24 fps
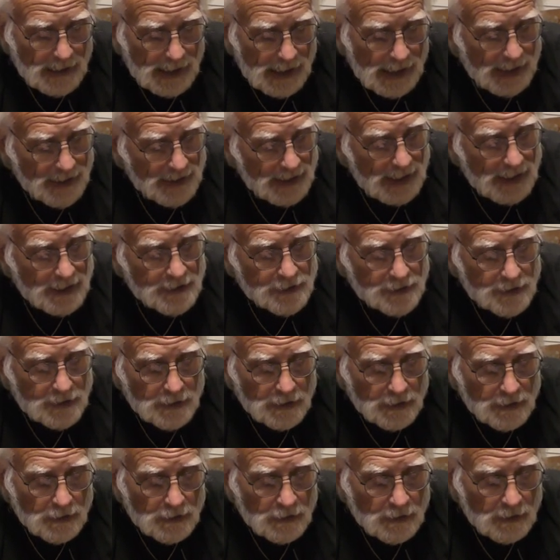And that
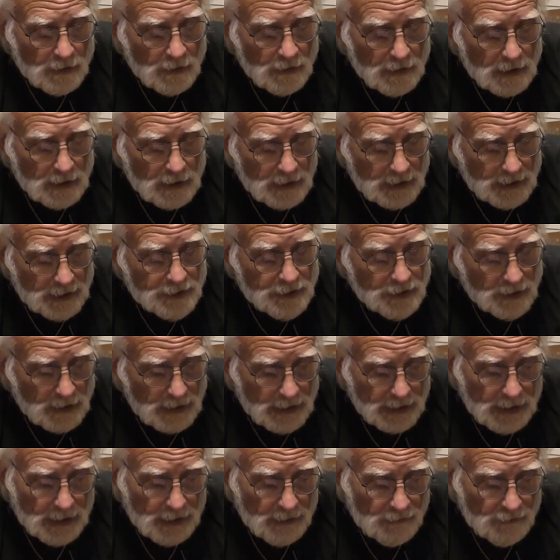two
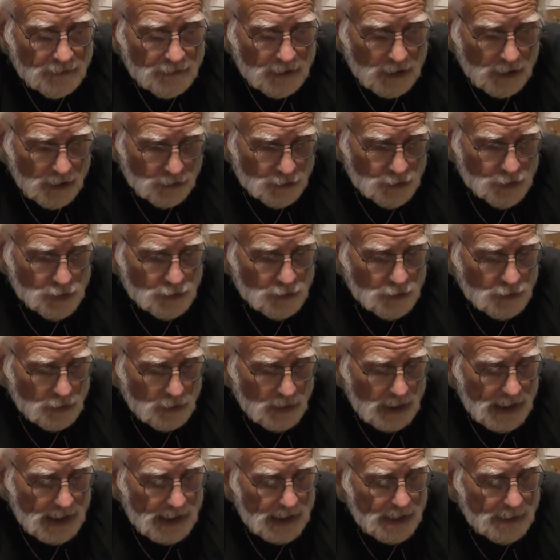literally floats
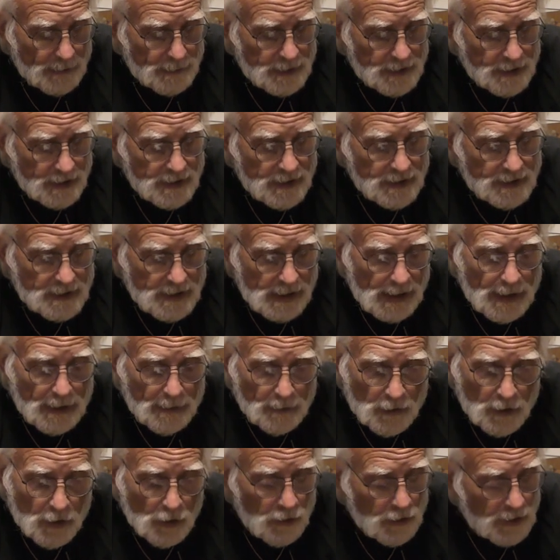right up to the
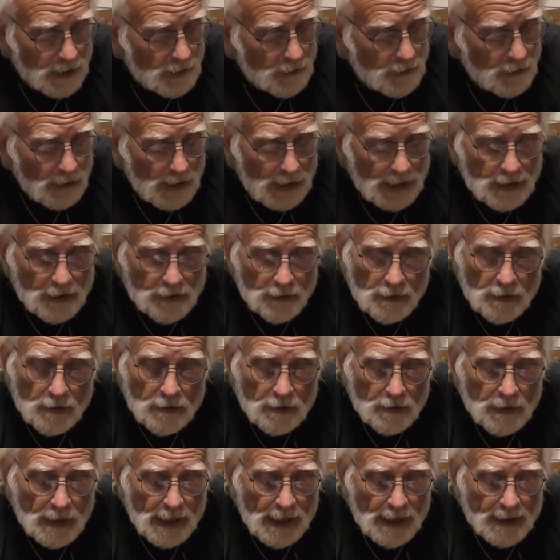top, going right
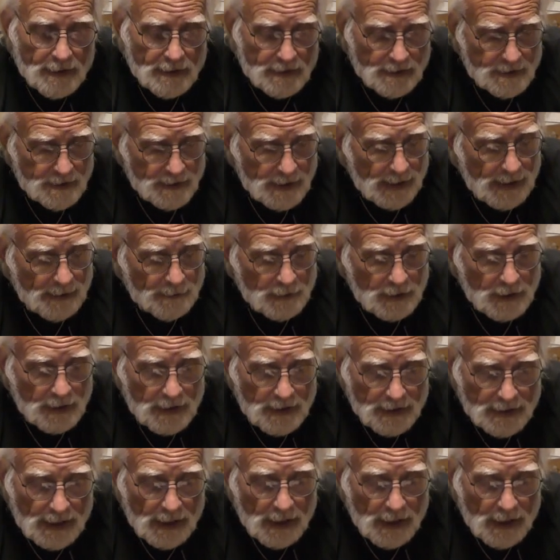through that top king.